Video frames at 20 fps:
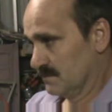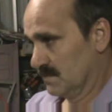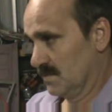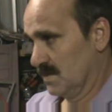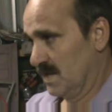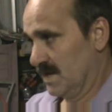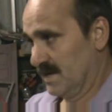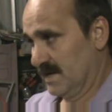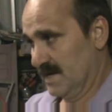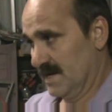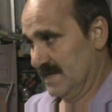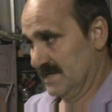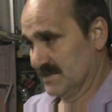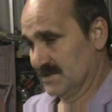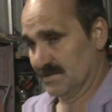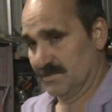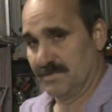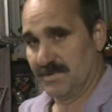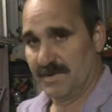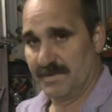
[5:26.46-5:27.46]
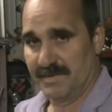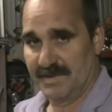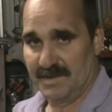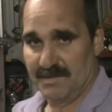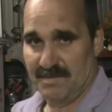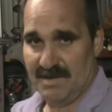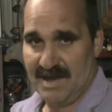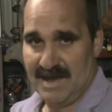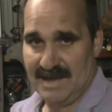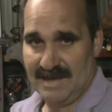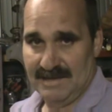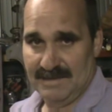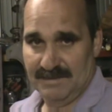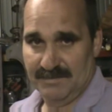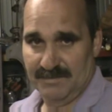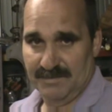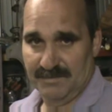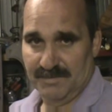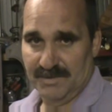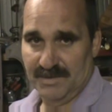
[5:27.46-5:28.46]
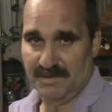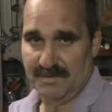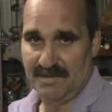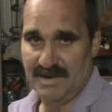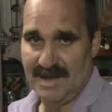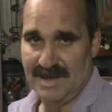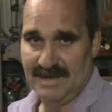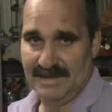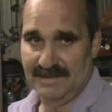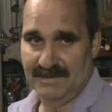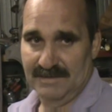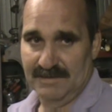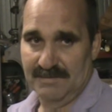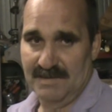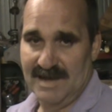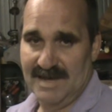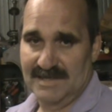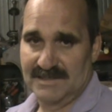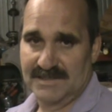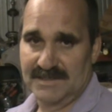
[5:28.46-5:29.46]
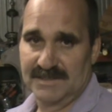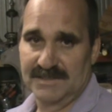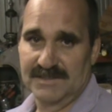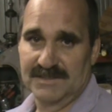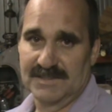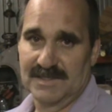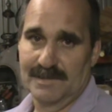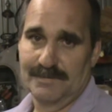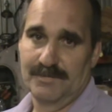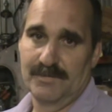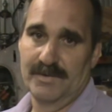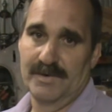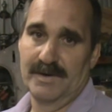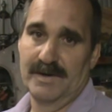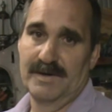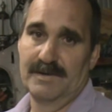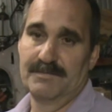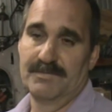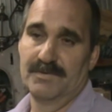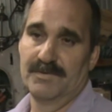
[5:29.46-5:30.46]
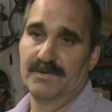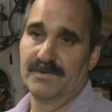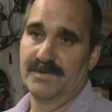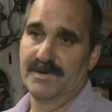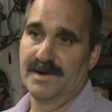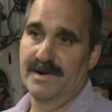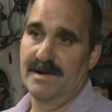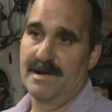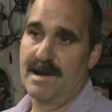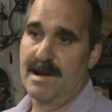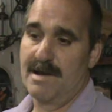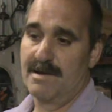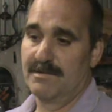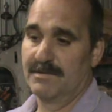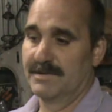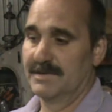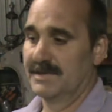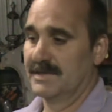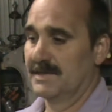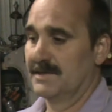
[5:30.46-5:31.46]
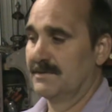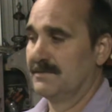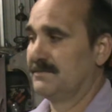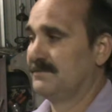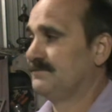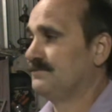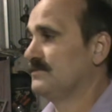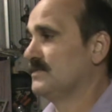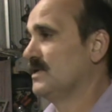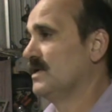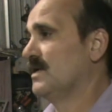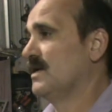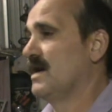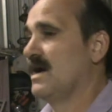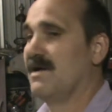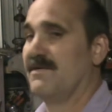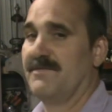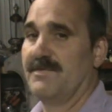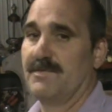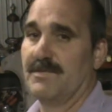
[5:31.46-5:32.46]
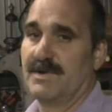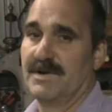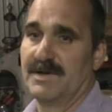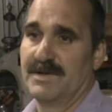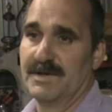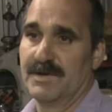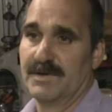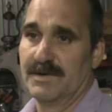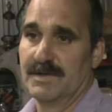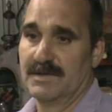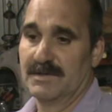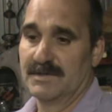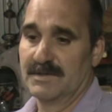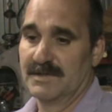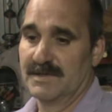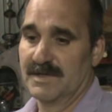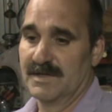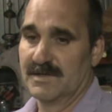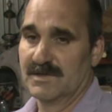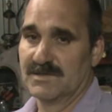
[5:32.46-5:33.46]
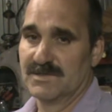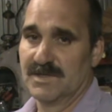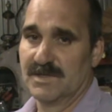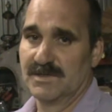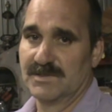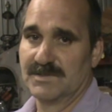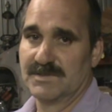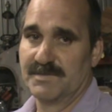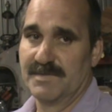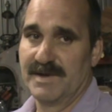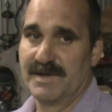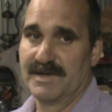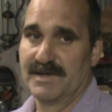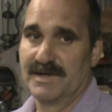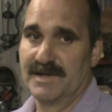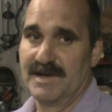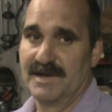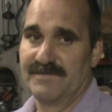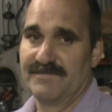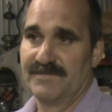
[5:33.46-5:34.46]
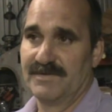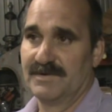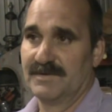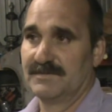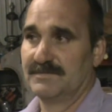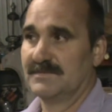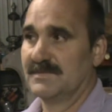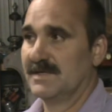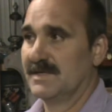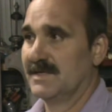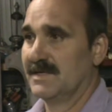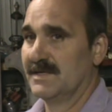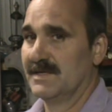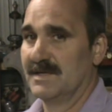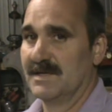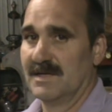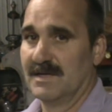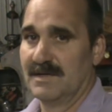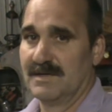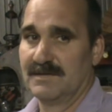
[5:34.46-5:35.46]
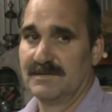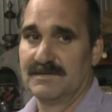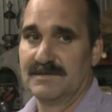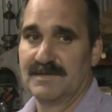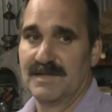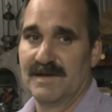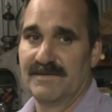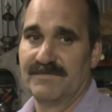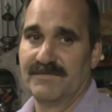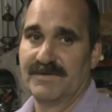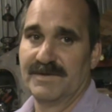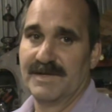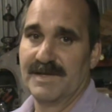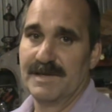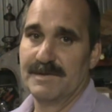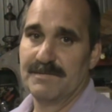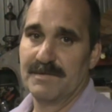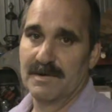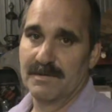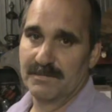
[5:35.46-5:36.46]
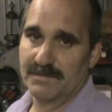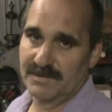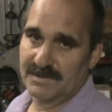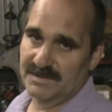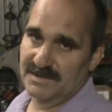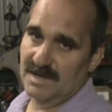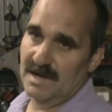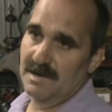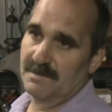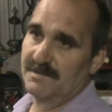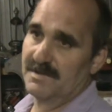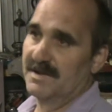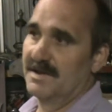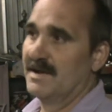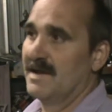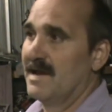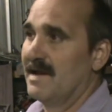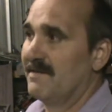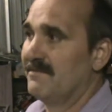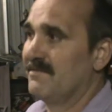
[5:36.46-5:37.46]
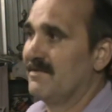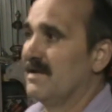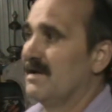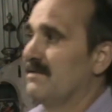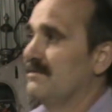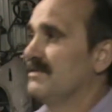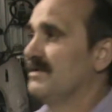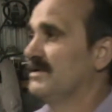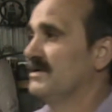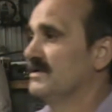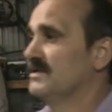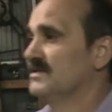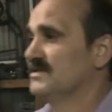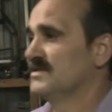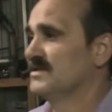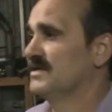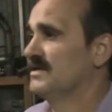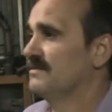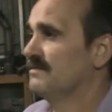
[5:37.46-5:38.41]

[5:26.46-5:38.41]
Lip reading: lot of guys will put them in the bag and put the bag in the mask in the Tupperware and pull the air out, you know. However you want to do it, you know, as long as you're making an effort, and definitely keep up with the time that you have that, because